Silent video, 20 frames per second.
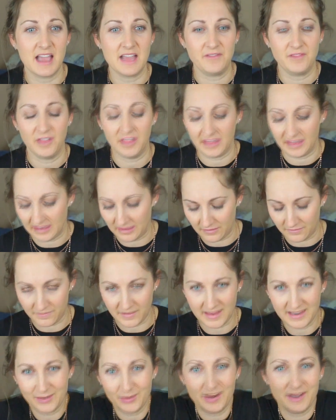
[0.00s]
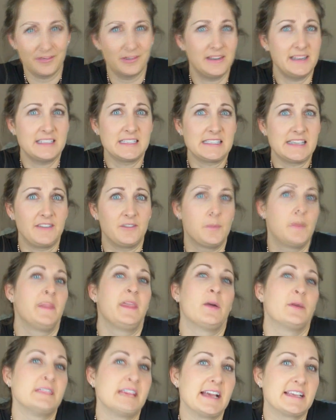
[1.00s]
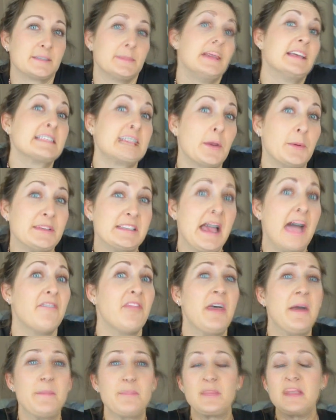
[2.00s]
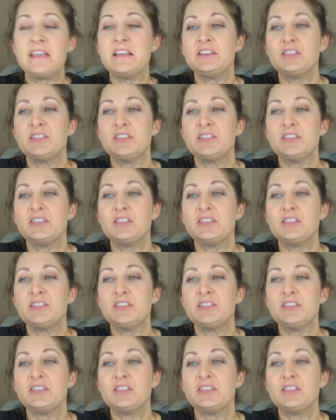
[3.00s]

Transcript: I feel like if anyone ever needs a safety pin, they always ask me because I always have them.